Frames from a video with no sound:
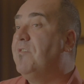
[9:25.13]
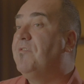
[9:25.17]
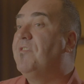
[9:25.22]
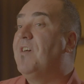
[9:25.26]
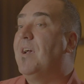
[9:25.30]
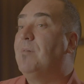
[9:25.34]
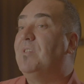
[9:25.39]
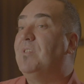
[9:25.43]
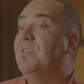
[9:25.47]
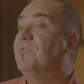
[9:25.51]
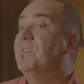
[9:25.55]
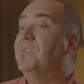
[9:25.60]
a
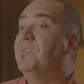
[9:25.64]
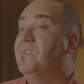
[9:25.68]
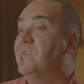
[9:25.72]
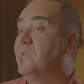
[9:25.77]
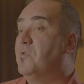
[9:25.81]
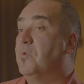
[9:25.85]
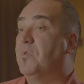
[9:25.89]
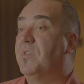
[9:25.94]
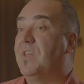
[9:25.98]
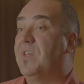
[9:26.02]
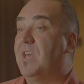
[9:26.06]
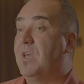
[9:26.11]
family visits
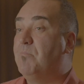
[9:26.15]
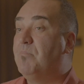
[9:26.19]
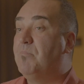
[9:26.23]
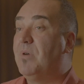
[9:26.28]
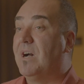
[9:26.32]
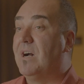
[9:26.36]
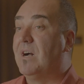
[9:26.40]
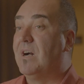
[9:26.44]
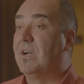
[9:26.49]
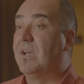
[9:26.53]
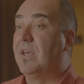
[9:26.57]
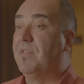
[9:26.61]
your theme
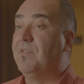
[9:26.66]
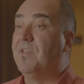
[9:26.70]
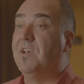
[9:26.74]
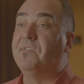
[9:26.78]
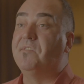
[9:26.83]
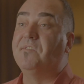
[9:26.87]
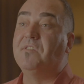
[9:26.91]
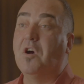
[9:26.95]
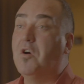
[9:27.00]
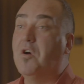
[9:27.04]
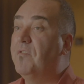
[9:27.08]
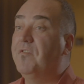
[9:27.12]
park and
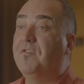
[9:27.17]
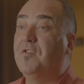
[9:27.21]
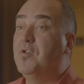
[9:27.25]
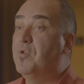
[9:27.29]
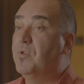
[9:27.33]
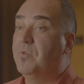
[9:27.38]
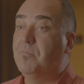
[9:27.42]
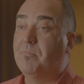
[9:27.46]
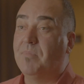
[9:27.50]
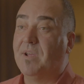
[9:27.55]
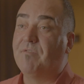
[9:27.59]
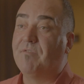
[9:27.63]
there's no
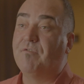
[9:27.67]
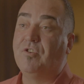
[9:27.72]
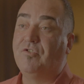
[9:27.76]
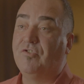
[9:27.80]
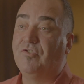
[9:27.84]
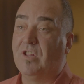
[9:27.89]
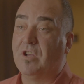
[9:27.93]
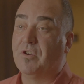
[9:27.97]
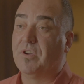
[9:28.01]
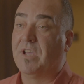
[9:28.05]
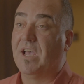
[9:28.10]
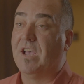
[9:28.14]
food and beverage
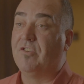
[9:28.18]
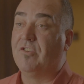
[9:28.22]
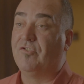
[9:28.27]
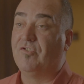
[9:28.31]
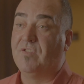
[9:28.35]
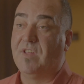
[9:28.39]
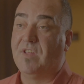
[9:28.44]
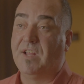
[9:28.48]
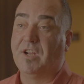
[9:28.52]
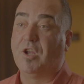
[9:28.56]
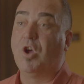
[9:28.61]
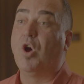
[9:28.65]
location
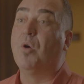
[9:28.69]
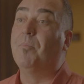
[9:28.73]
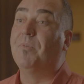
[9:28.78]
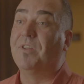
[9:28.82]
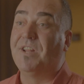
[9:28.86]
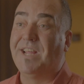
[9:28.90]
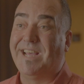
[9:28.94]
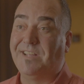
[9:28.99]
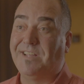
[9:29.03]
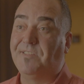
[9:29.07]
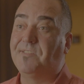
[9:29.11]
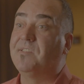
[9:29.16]
that
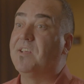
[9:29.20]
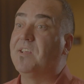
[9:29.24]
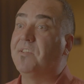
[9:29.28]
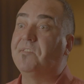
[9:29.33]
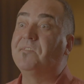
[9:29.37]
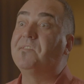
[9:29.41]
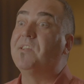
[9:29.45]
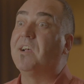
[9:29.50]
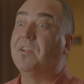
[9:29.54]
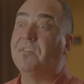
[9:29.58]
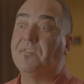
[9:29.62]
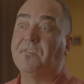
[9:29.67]
accommodates their
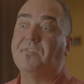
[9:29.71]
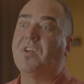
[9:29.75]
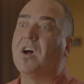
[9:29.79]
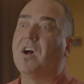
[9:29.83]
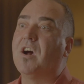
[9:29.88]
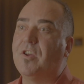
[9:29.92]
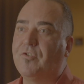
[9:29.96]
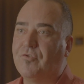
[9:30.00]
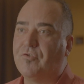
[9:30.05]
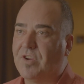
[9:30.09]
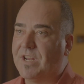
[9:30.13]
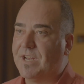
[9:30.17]
son's
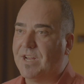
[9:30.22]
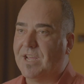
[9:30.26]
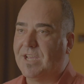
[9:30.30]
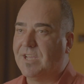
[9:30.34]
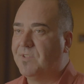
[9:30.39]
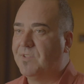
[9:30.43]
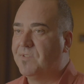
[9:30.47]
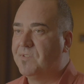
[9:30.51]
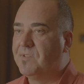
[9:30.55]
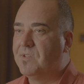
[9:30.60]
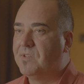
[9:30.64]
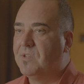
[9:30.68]
dietary
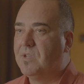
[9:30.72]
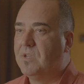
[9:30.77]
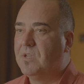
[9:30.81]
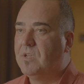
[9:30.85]
needs.